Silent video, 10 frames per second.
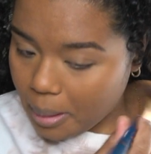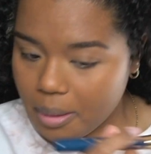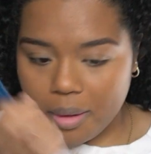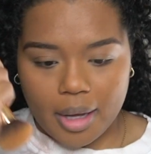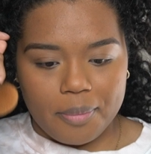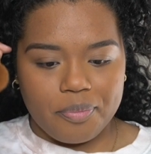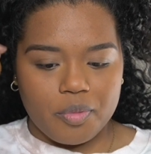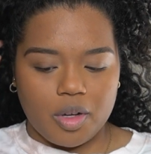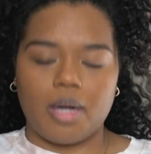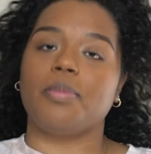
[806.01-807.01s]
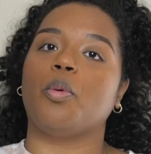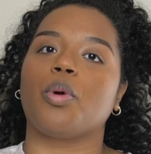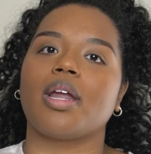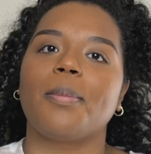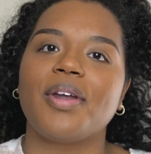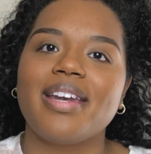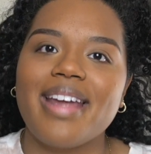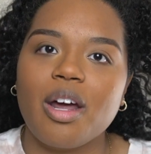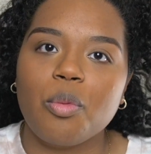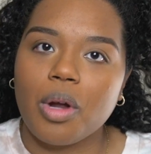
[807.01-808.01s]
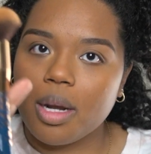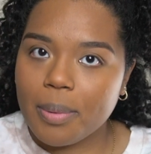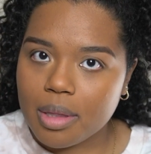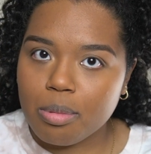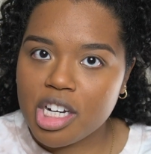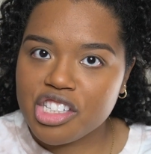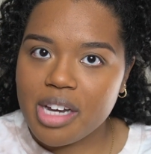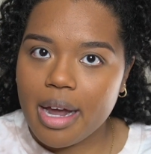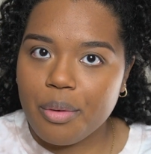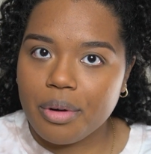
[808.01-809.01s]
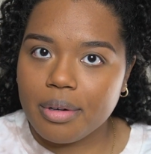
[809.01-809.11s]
Okay, we're gonna put it down. We're gonna put the brush down.